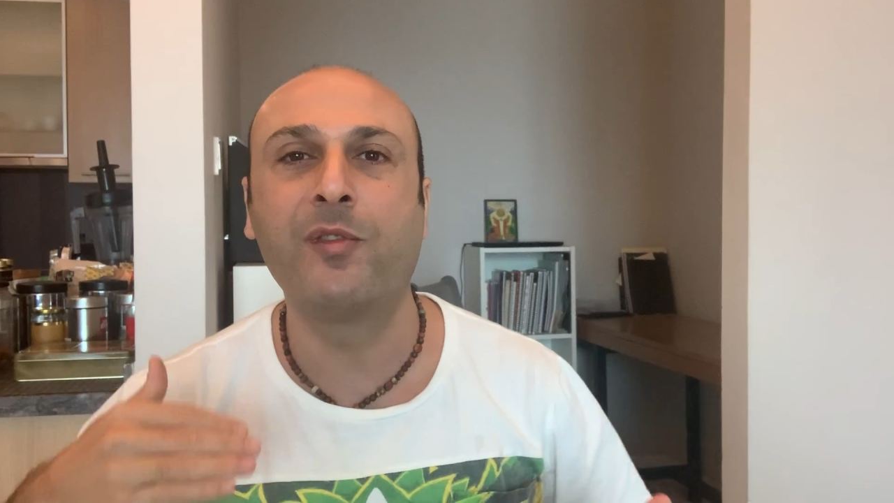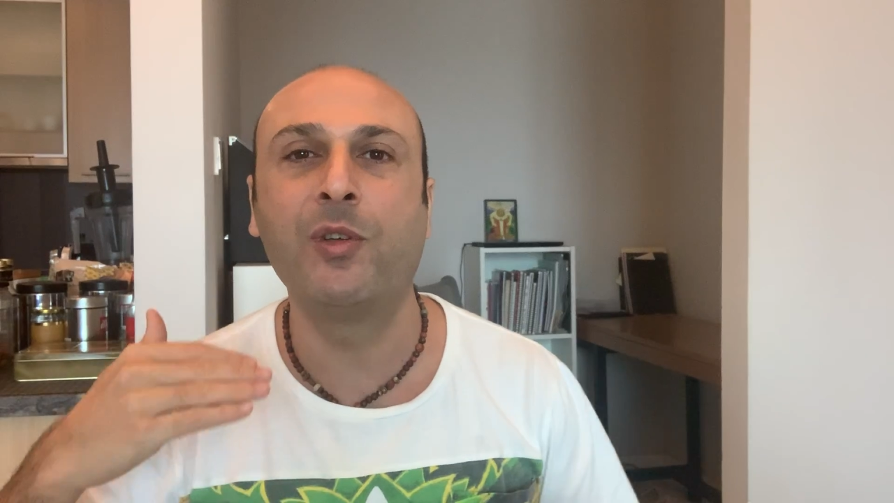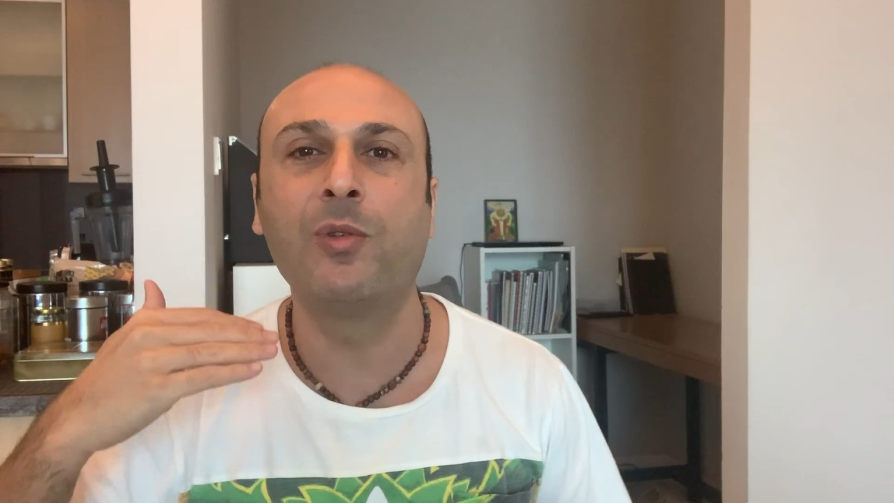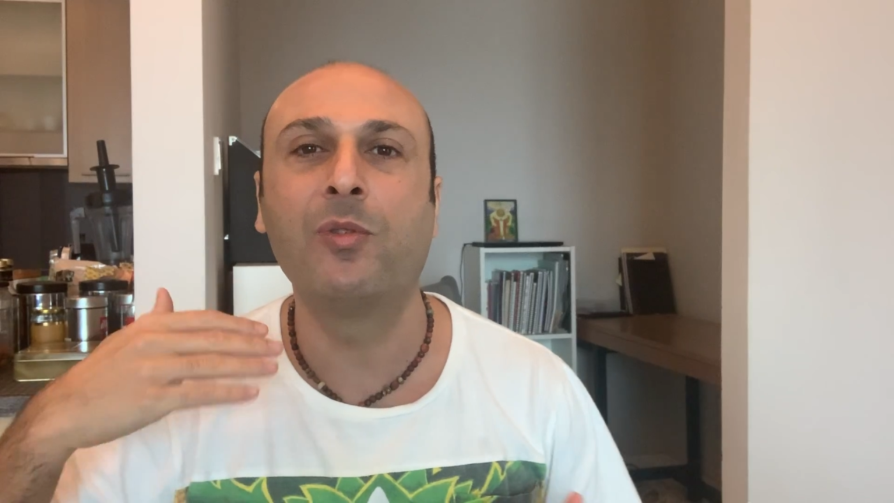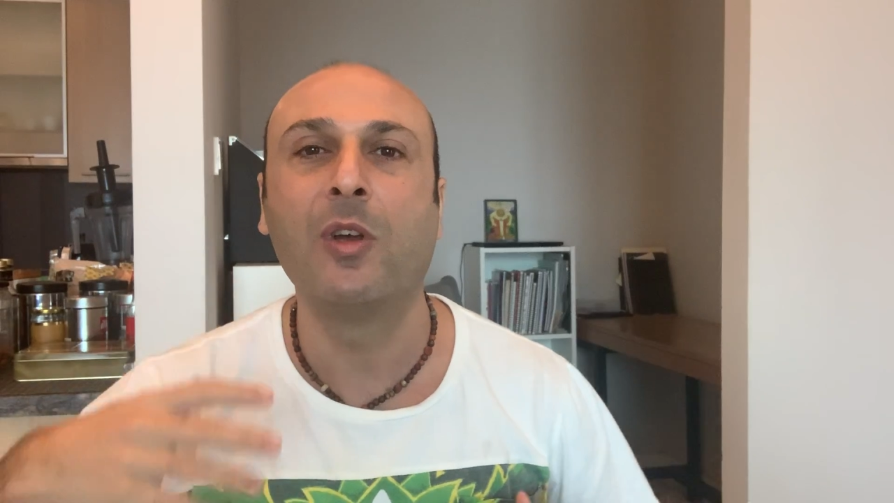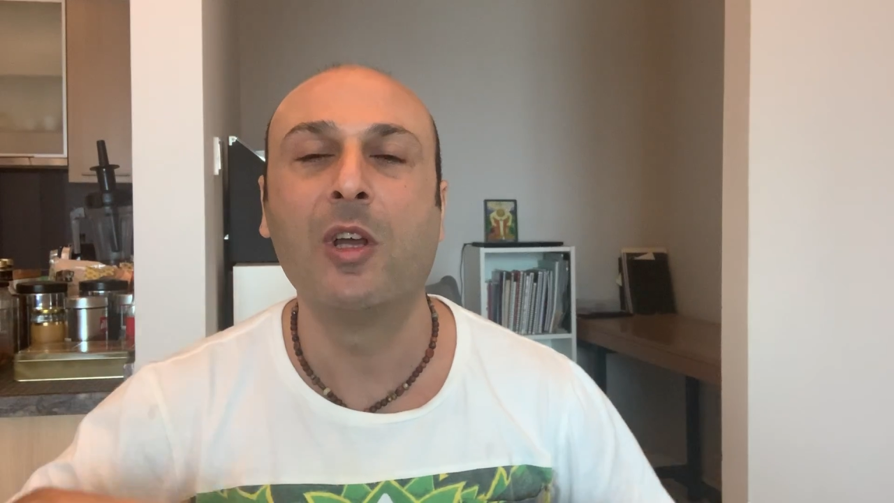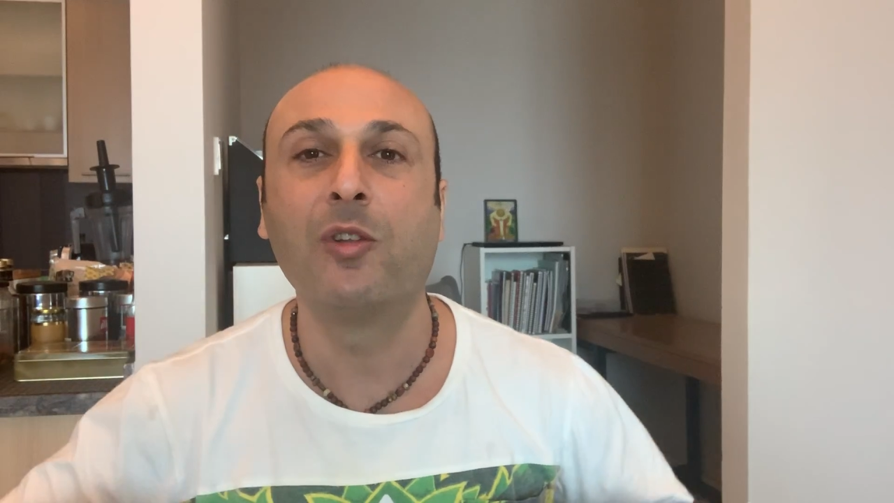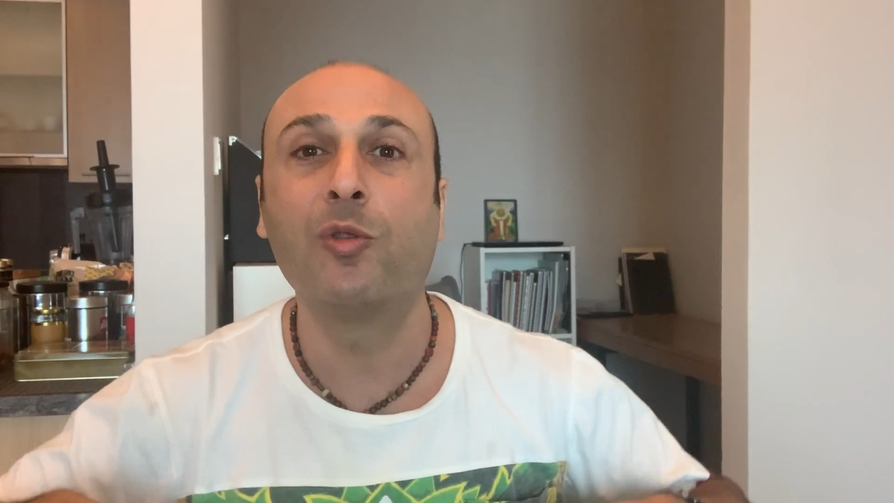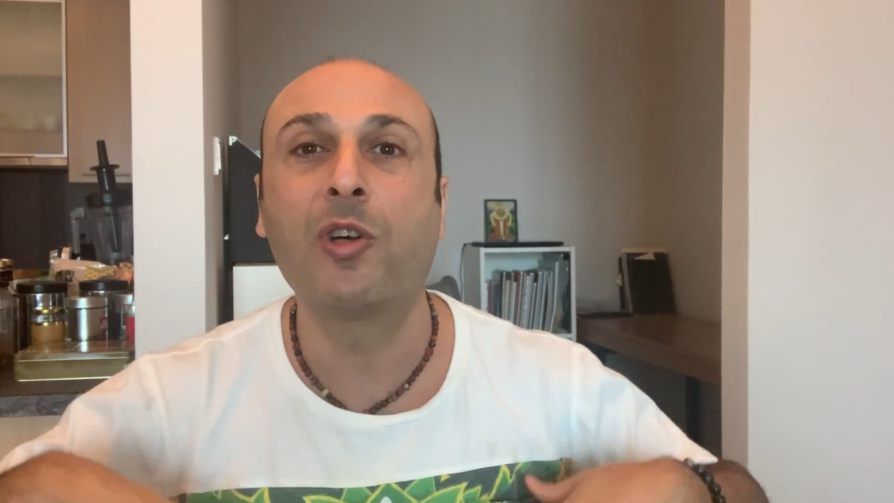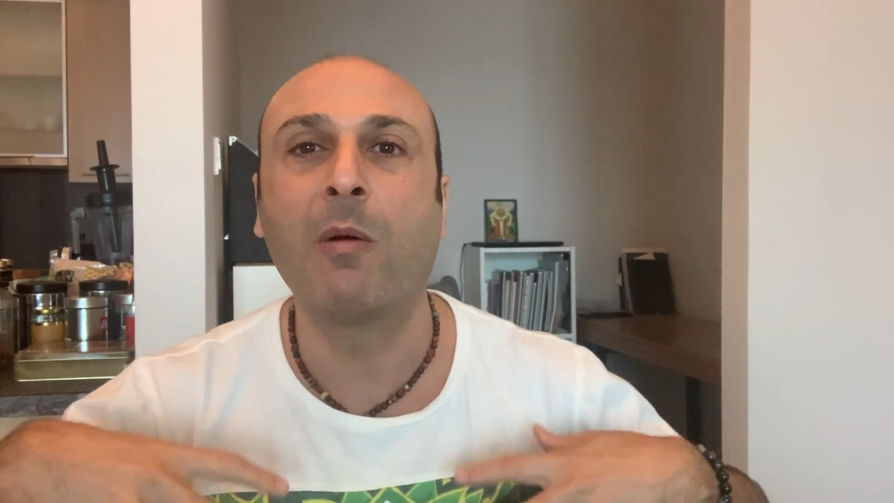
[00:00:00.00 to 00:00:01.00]
you
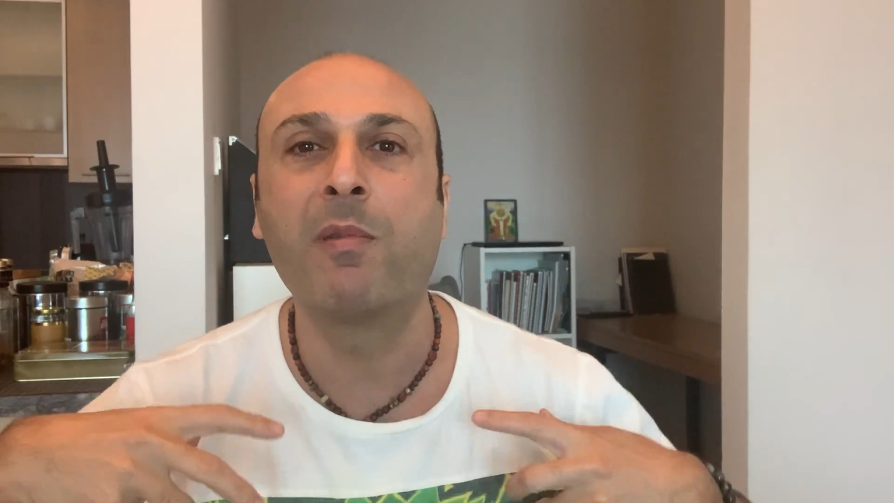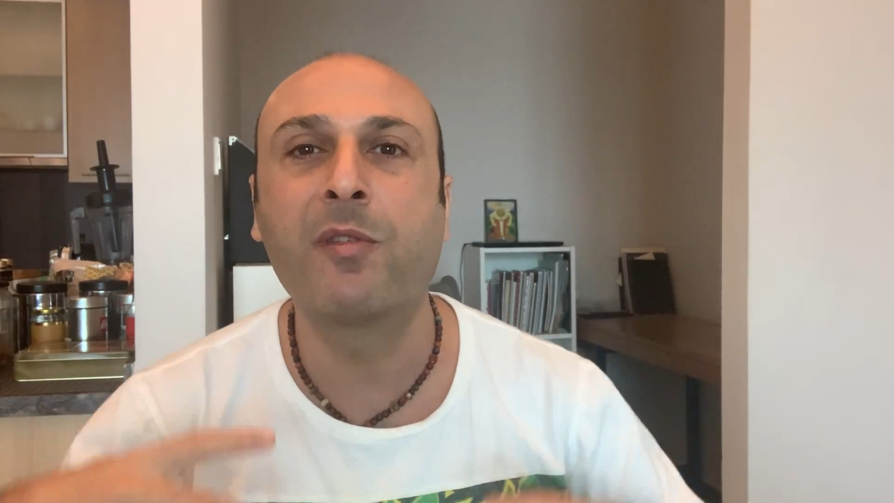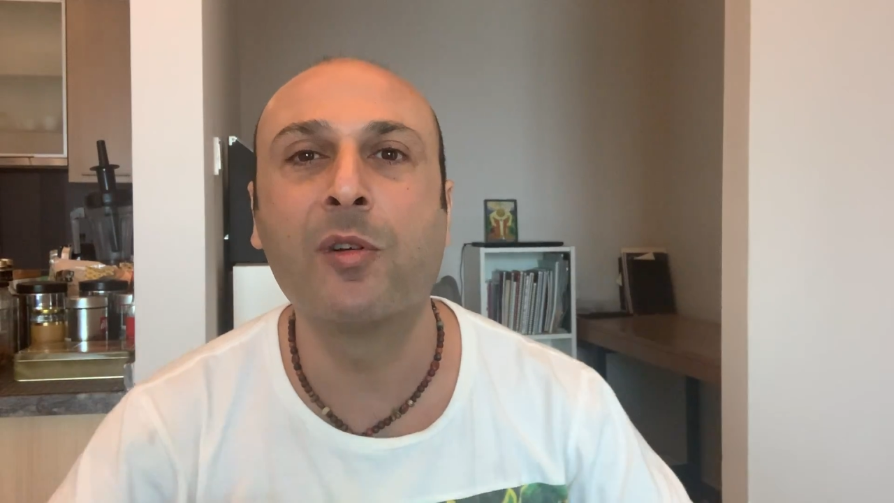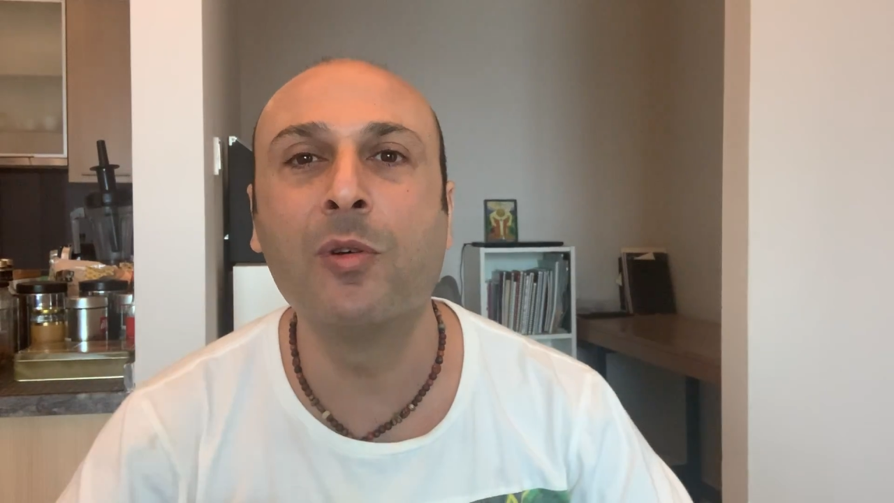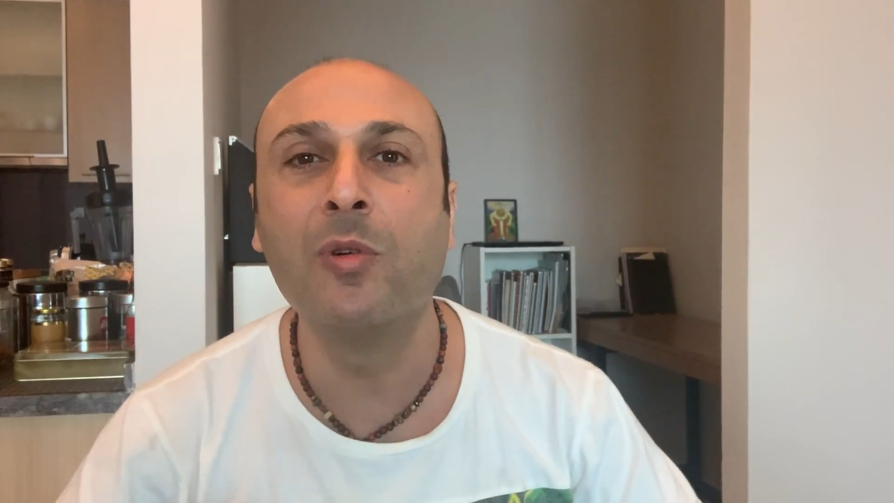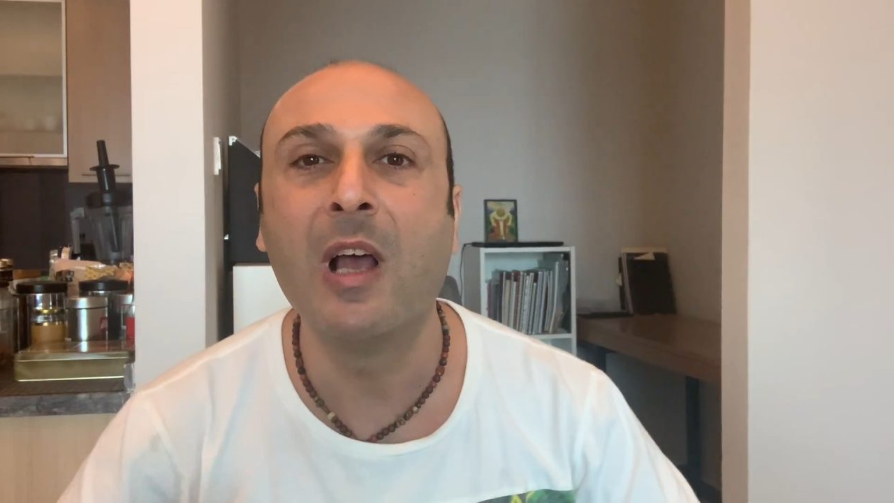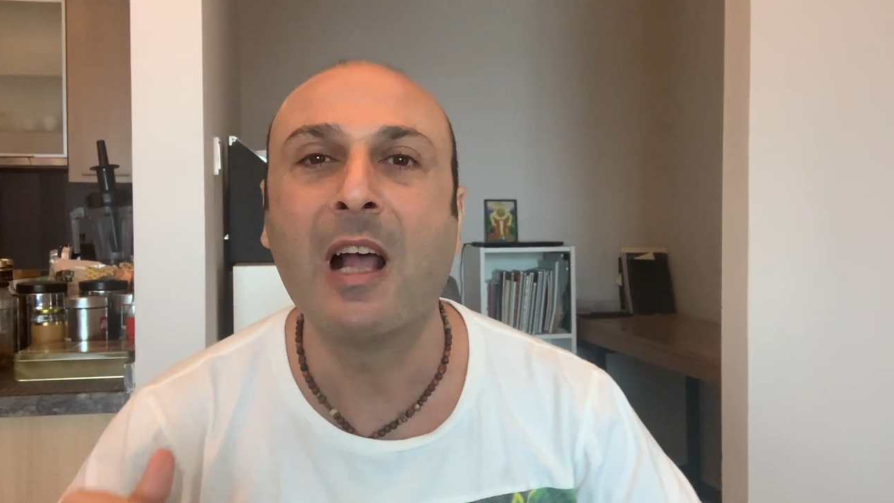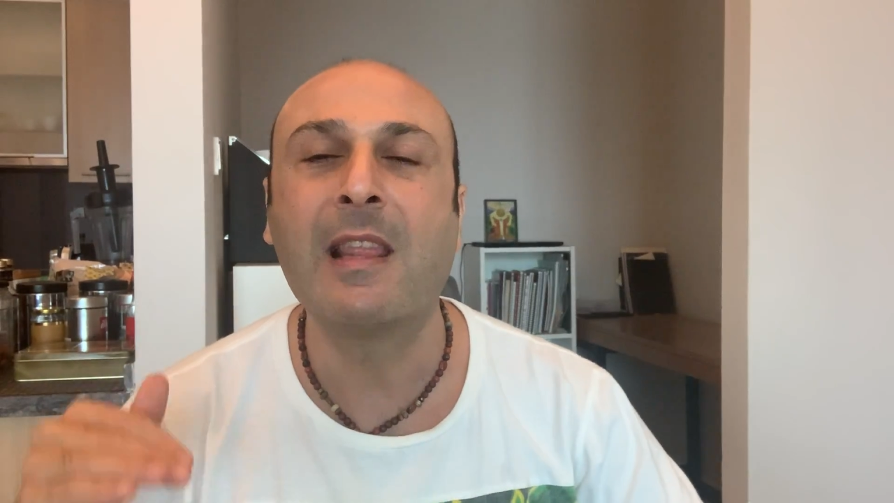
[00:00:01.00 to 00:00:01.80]
to come through,